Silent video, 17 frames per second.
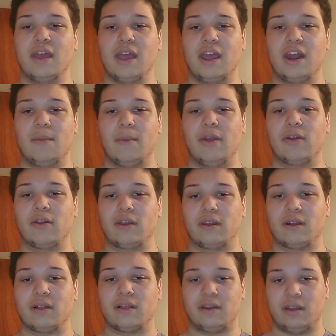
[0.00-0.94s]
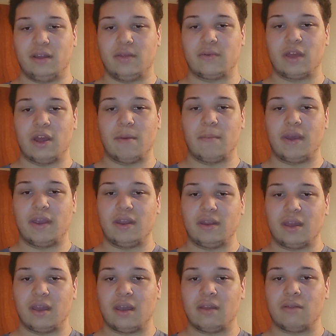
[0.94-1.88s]
and American colonies without paying
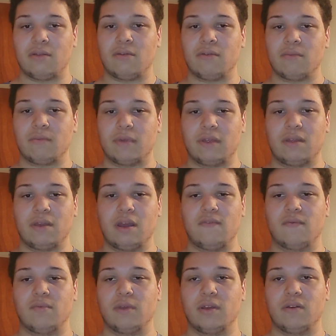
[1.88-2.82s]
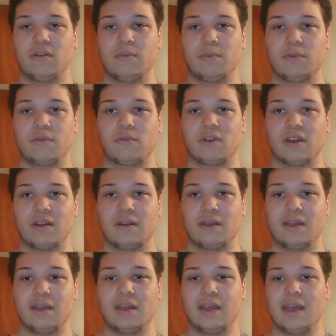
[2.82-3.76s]
taxes, aside from those prescribed
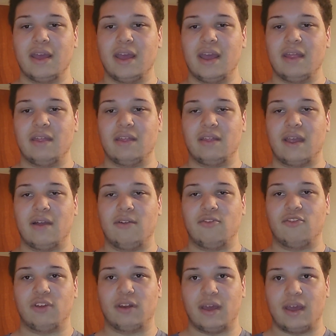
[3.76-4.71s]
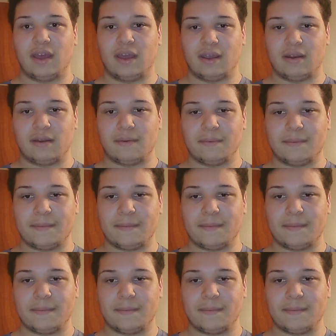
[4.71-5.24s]
in the Townshend Act.